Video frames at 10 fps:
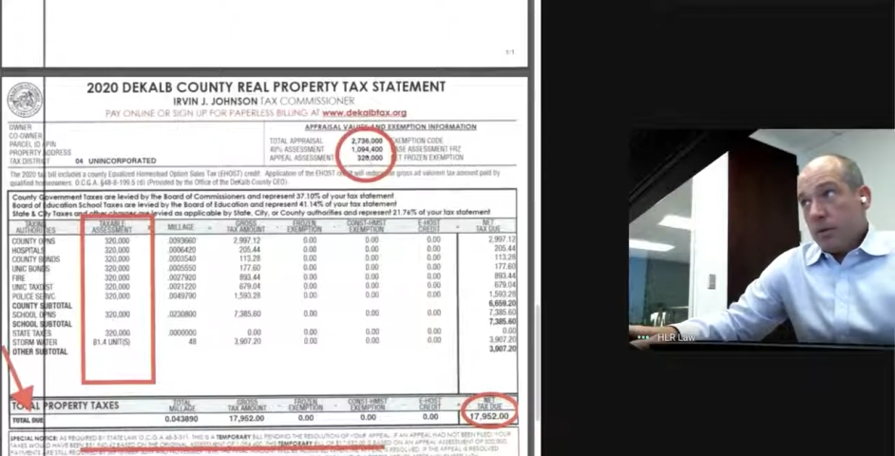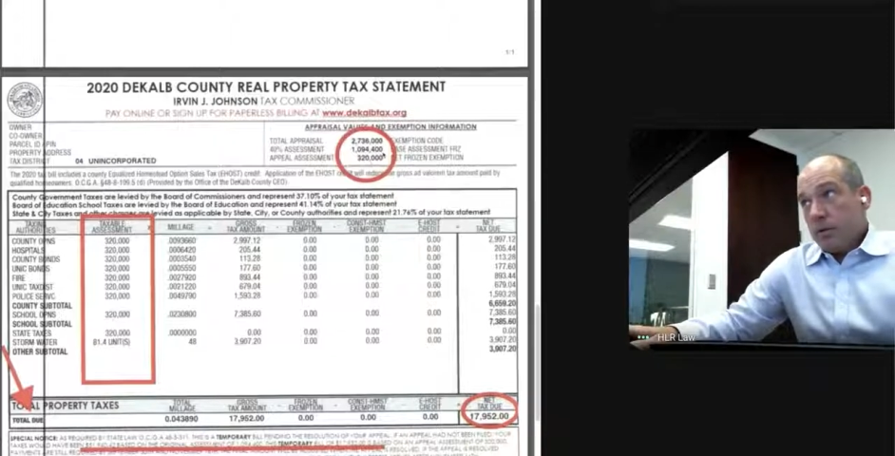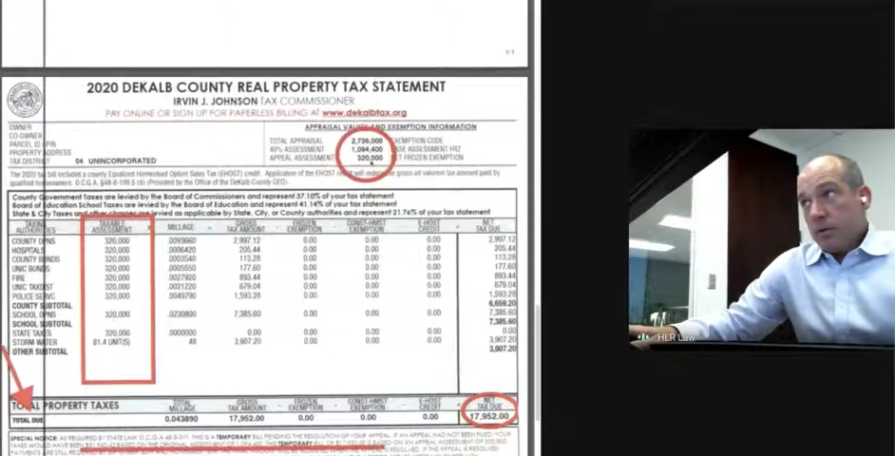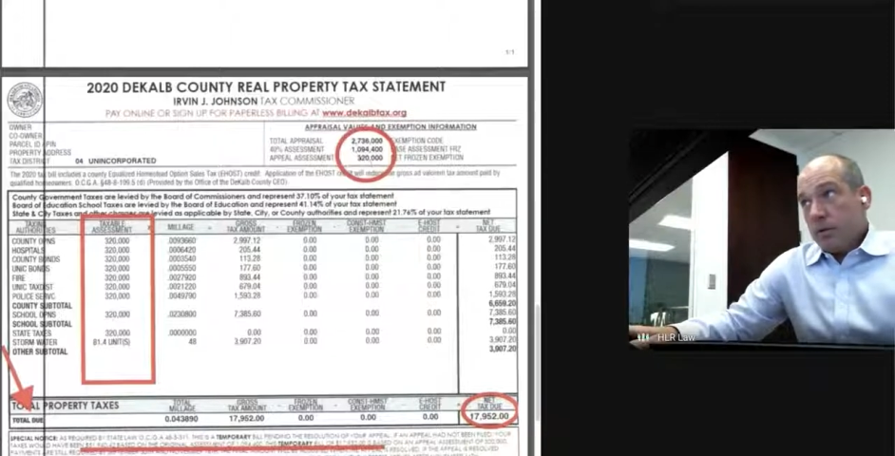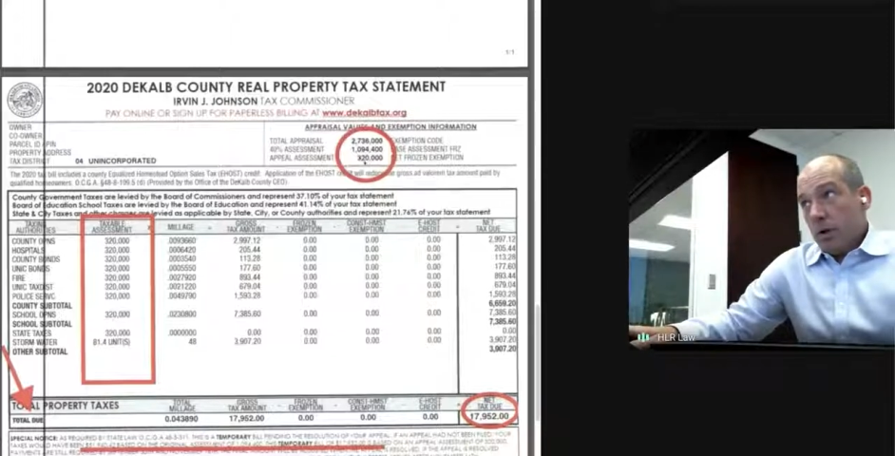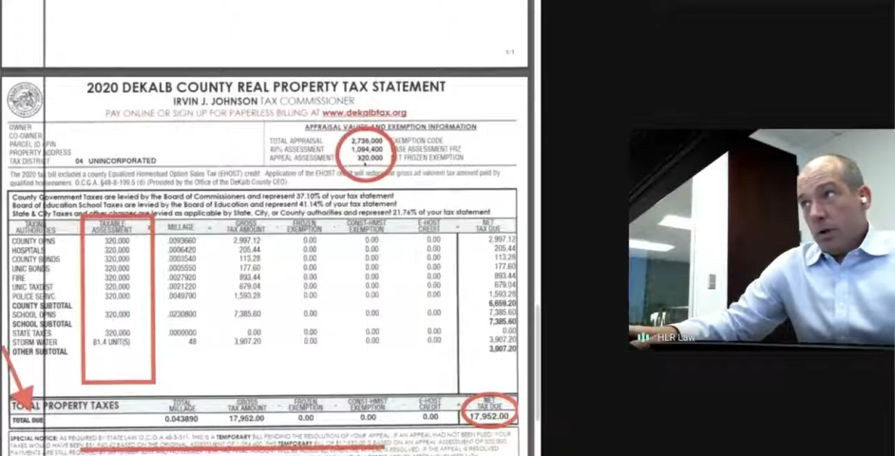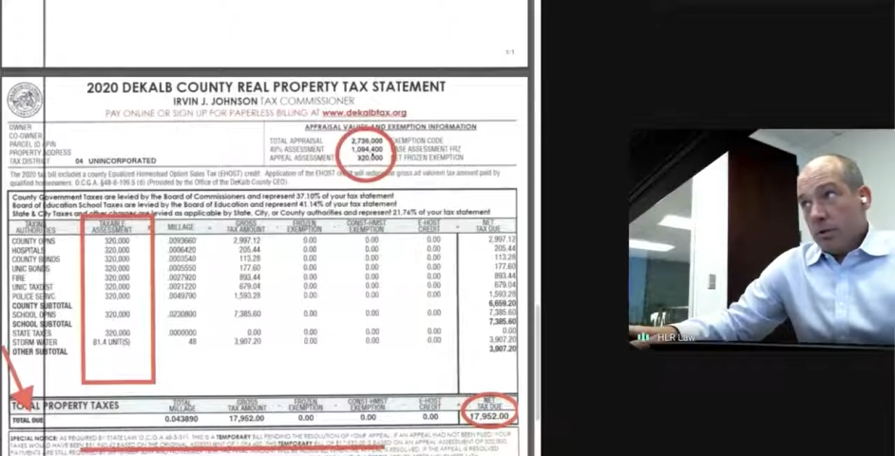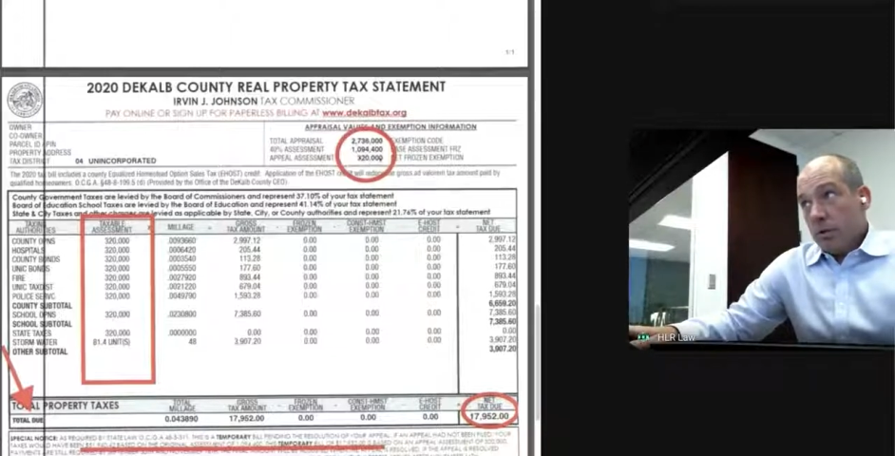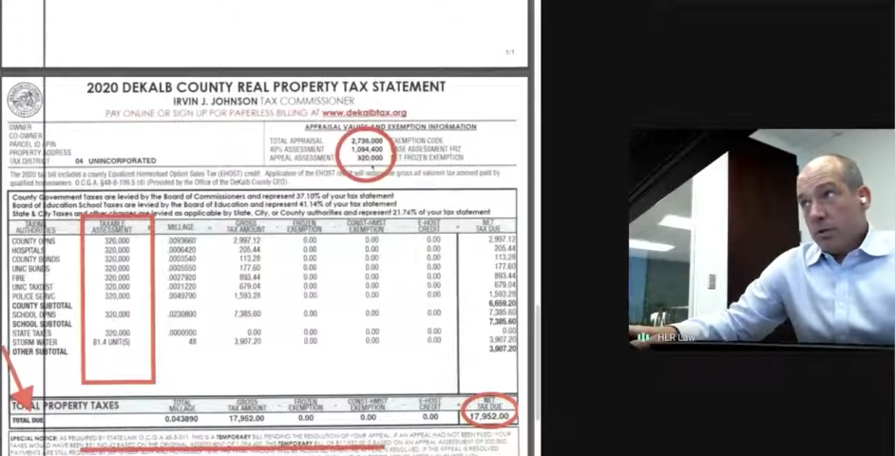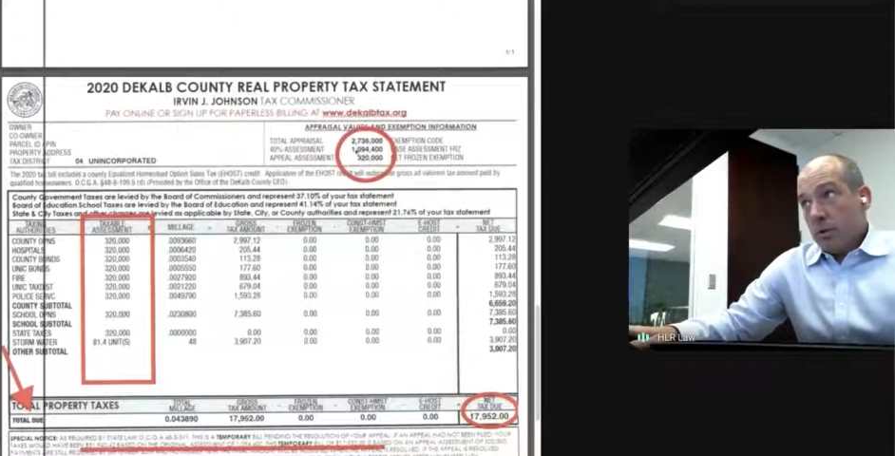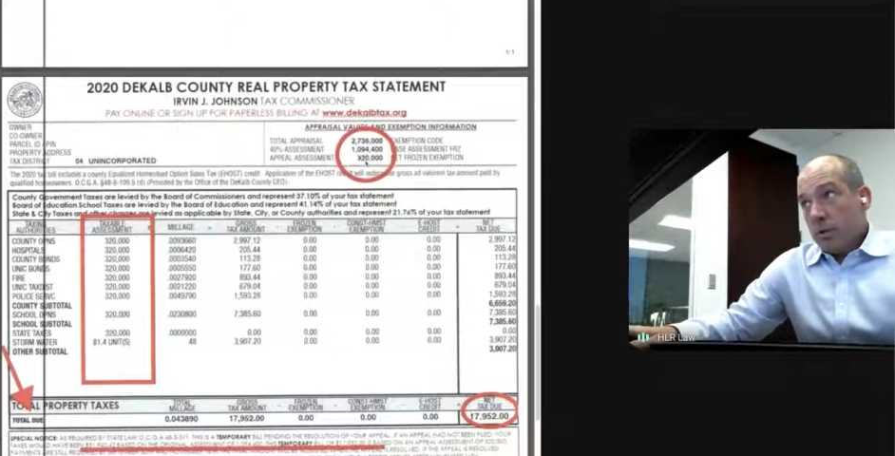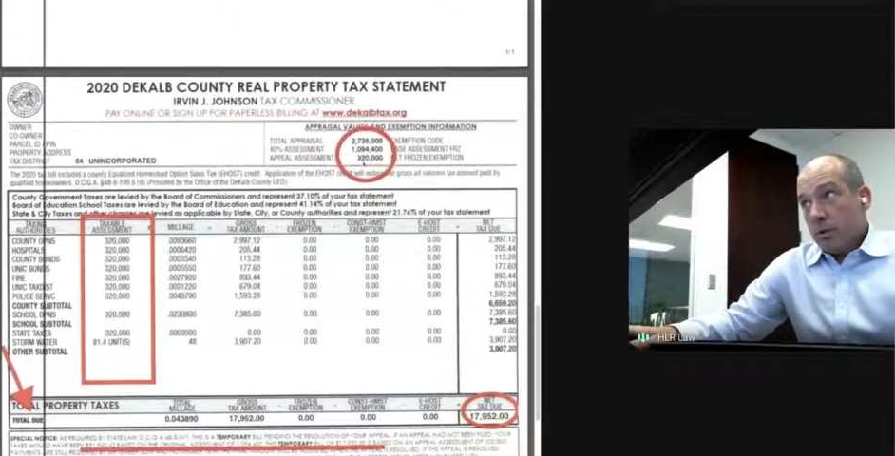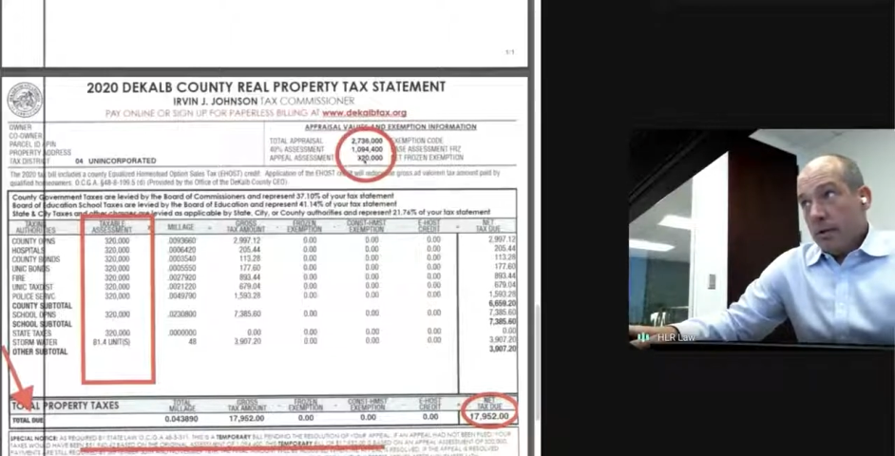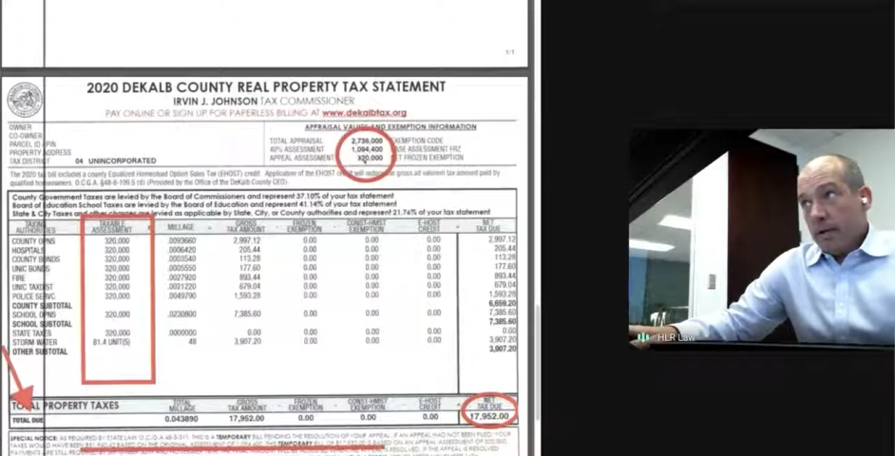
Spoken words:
which all you Georgia